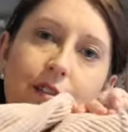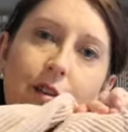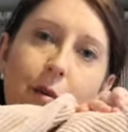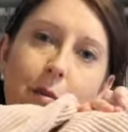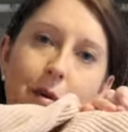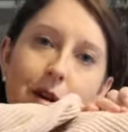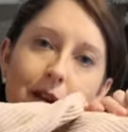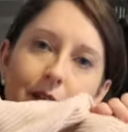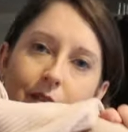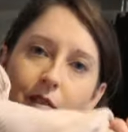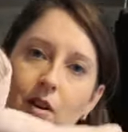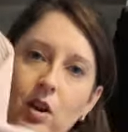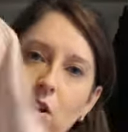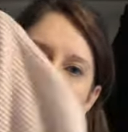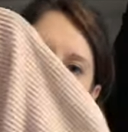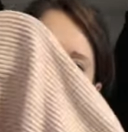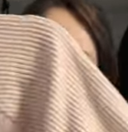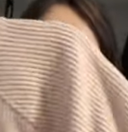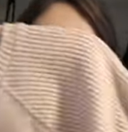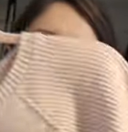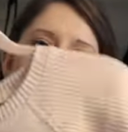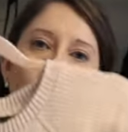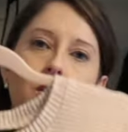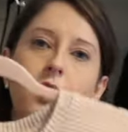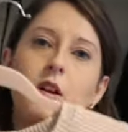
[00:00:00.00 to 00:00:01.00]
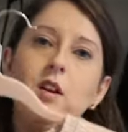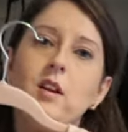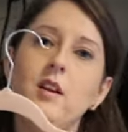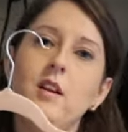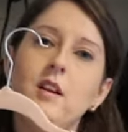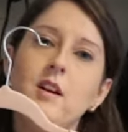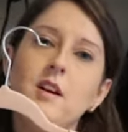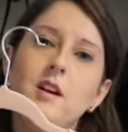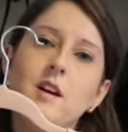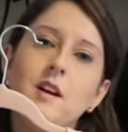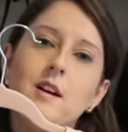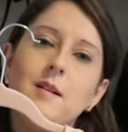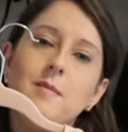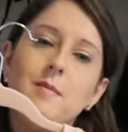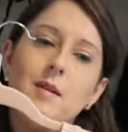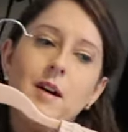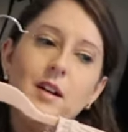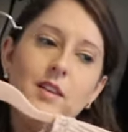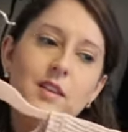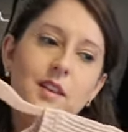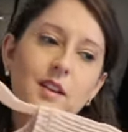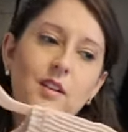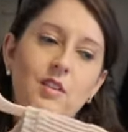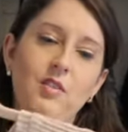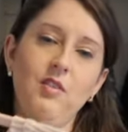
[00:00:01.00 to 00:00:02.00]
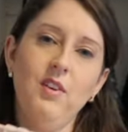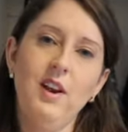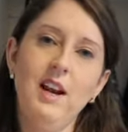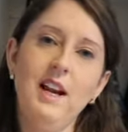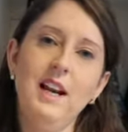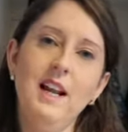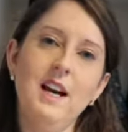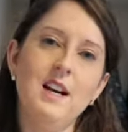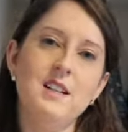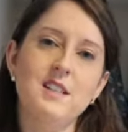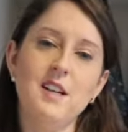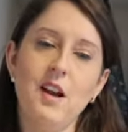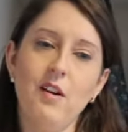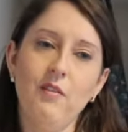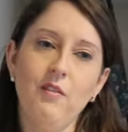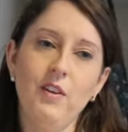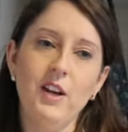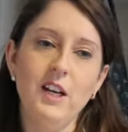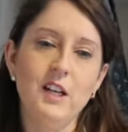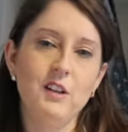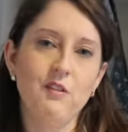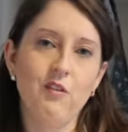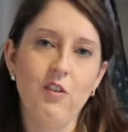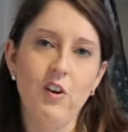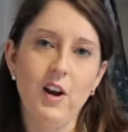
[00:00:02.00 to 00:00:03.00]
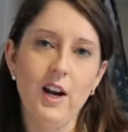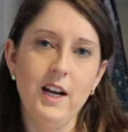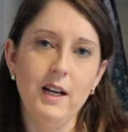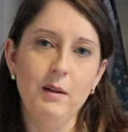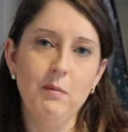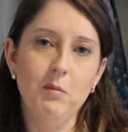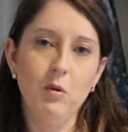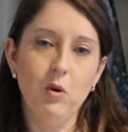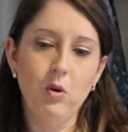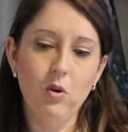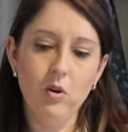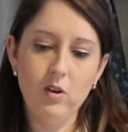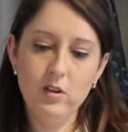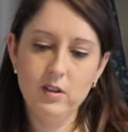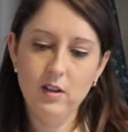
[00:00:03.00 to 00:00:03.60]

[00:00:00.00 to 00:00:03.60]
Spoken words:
of a bit of a longer one, but I think really I don't reach for it anymore,